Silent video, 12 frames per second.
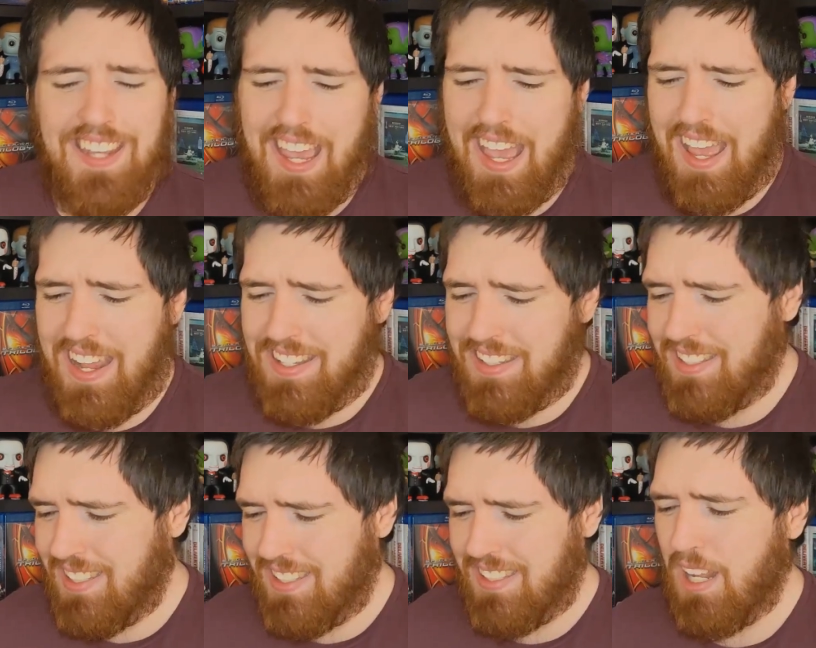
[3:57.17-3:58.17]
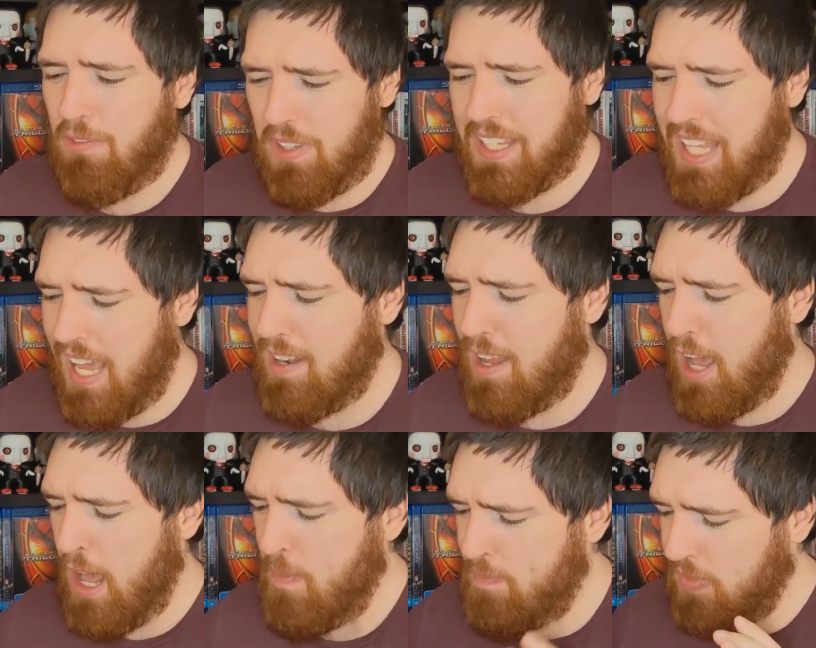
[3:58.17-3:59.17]
and stuff like that.
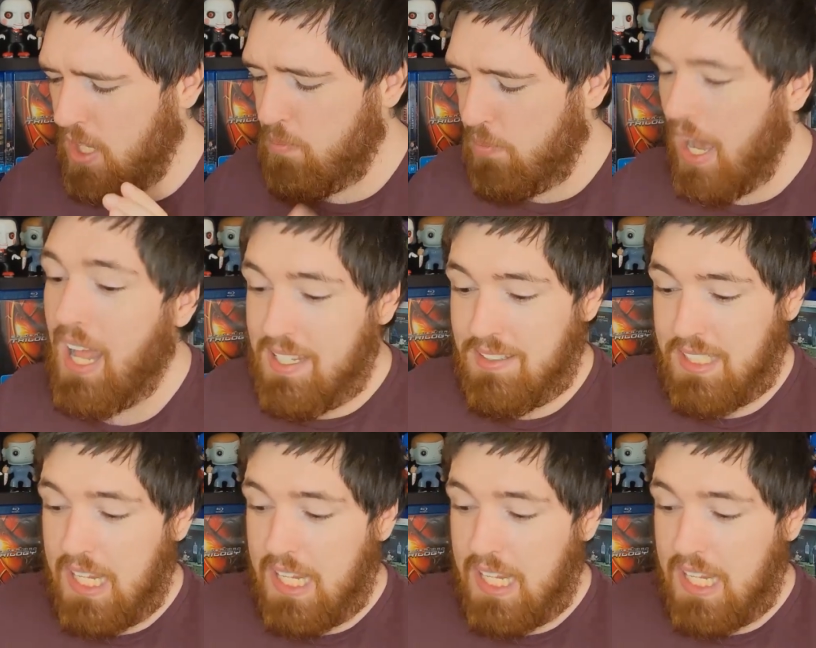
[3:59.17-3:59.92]
But